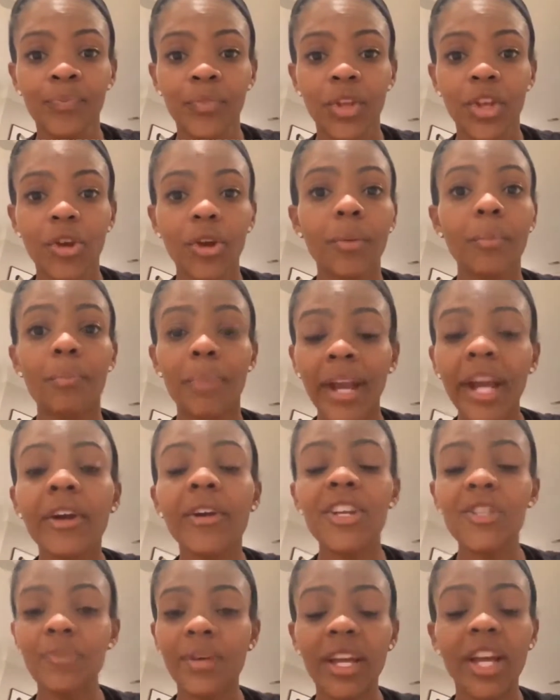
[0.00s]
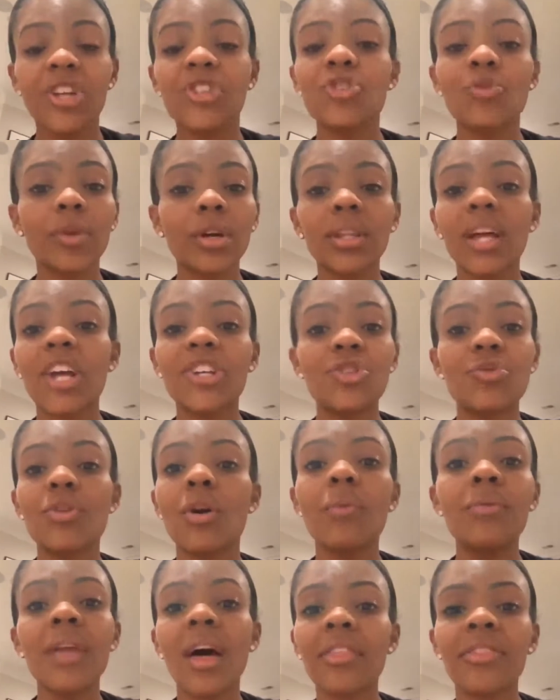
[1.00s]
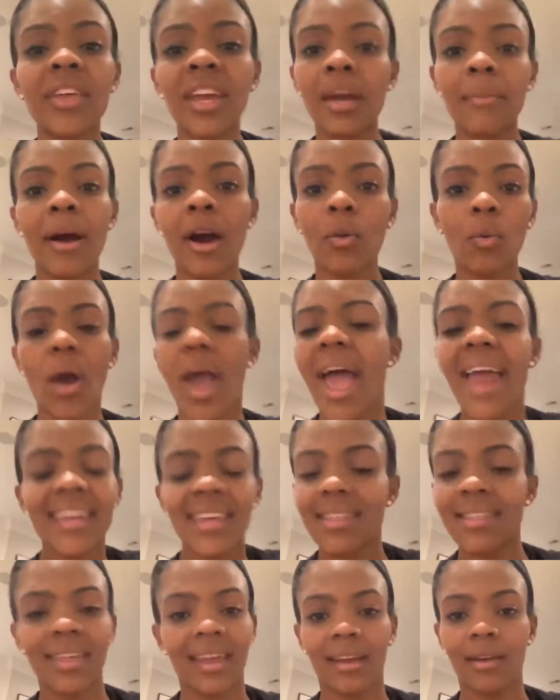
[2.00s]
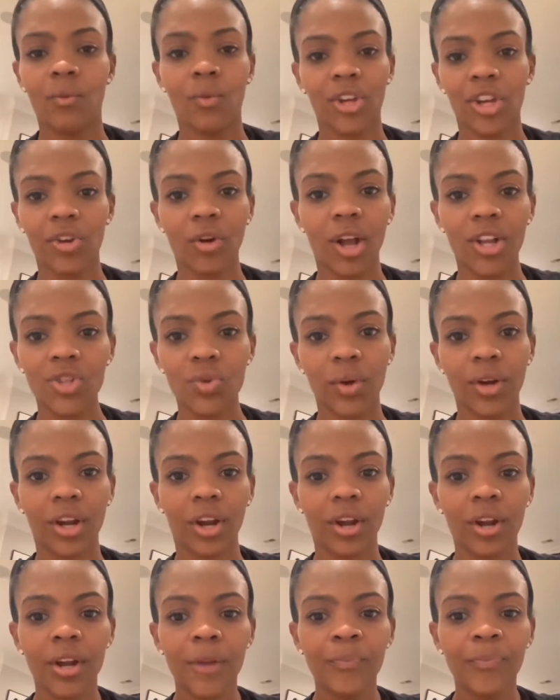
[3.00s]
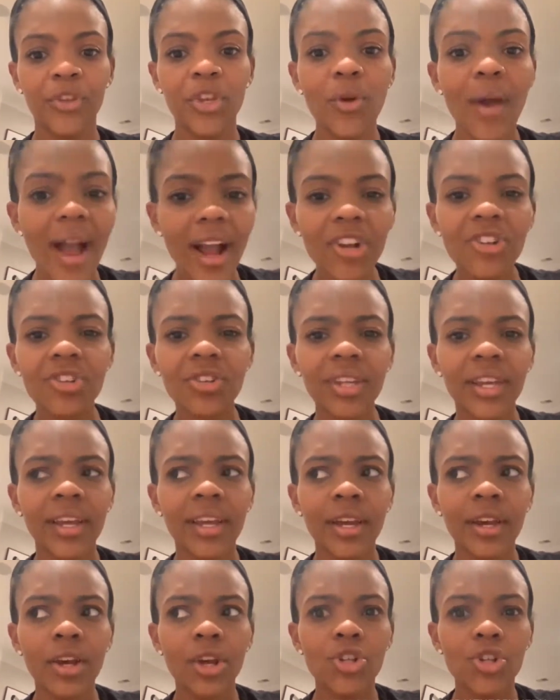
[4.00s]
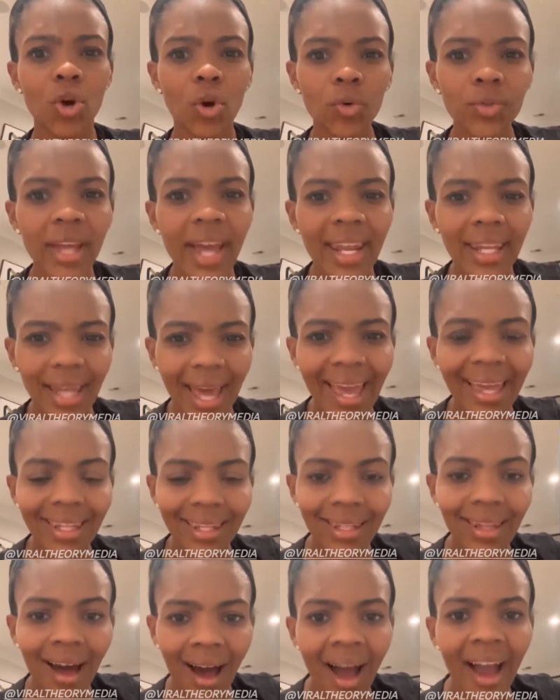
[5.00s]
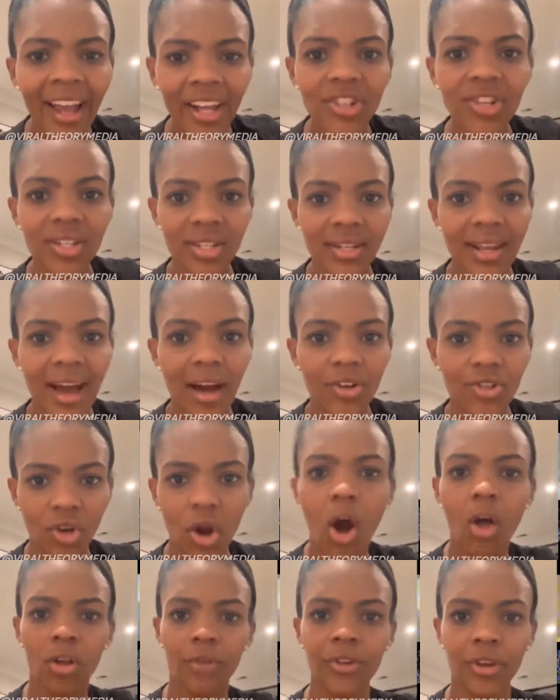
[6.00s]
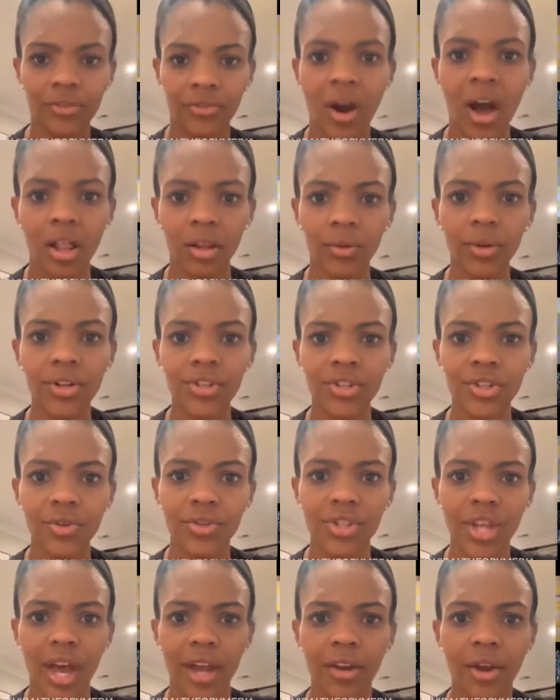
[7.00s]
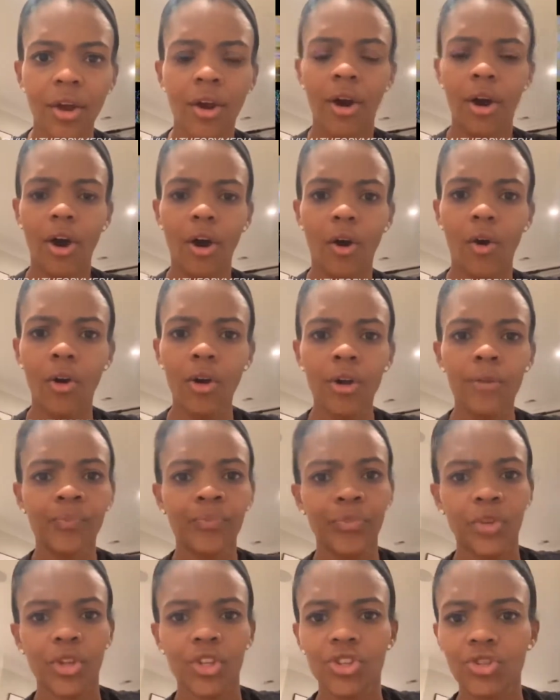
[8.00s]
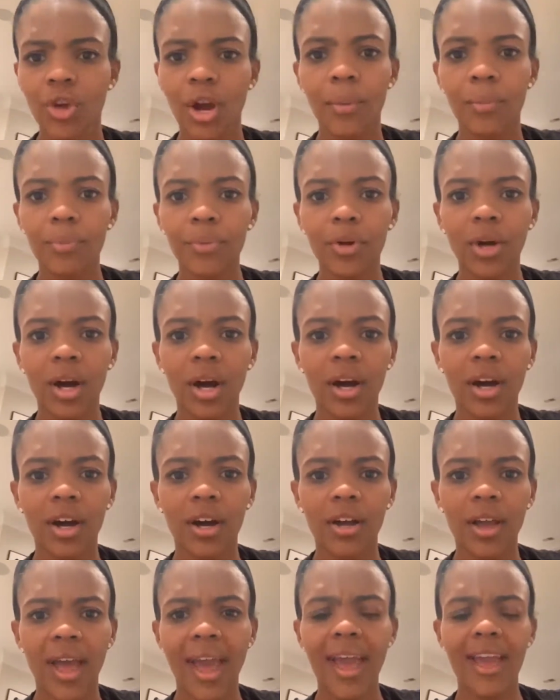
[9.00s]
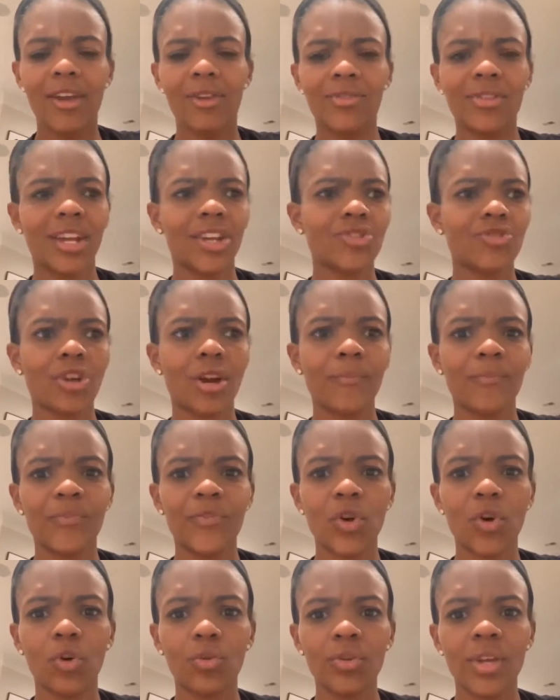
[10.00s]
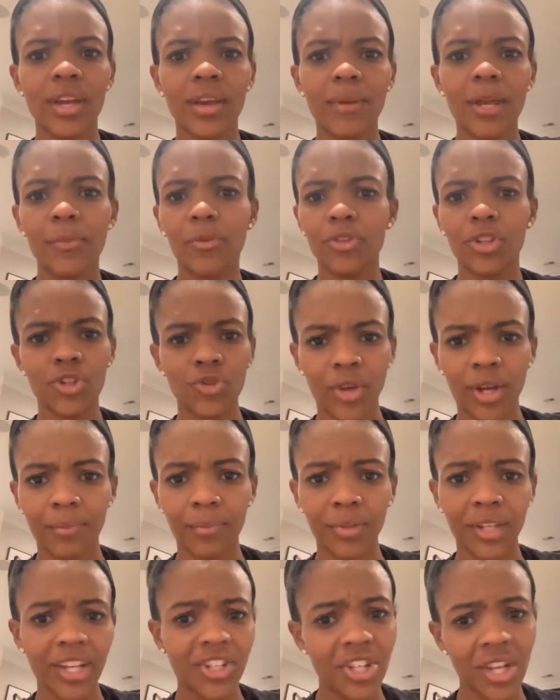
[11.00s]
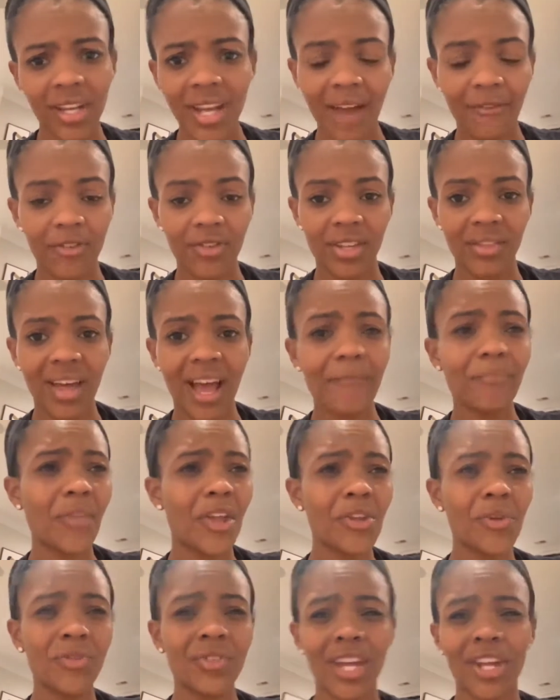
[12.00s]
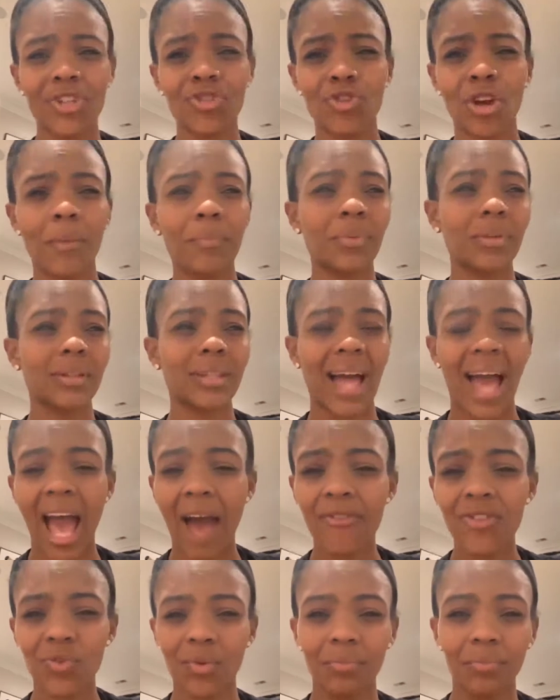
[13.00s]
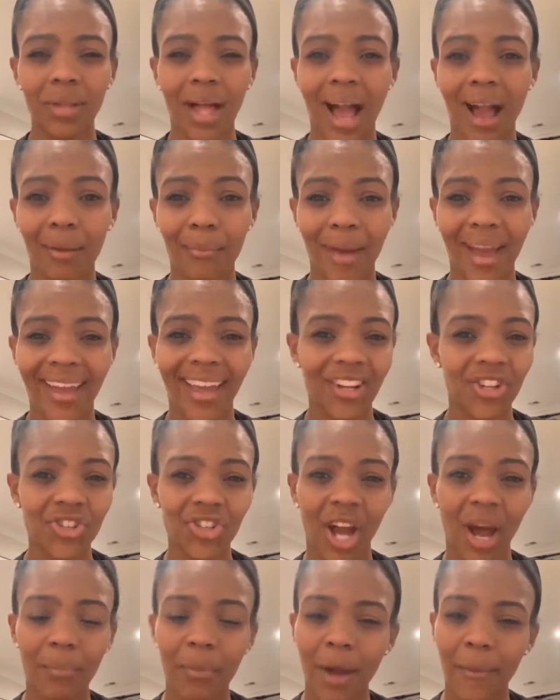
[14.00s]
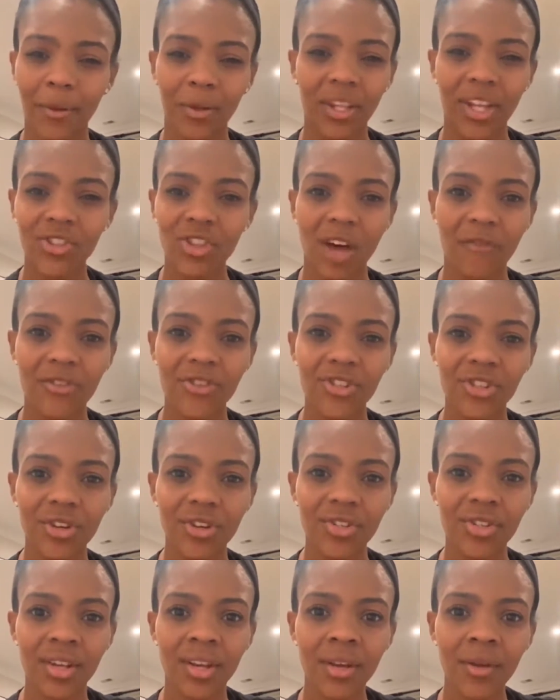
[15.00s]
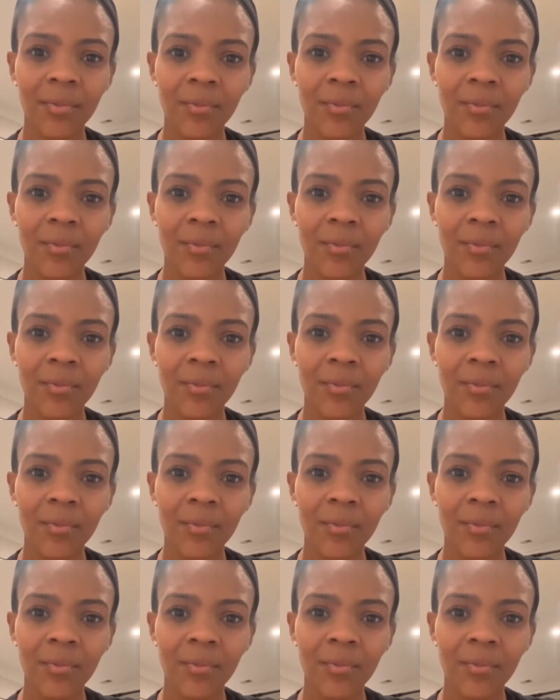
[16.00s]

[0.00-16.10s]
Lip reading: You're embarrassed because you realize you know nothing about anything when you're on Twitter. You actually told a lie just now to all of your followers. You said, oh, Trump, you said Trump told people to drink bleach. He never did that. Then you said Trump laughs when Black men get shot by police officers.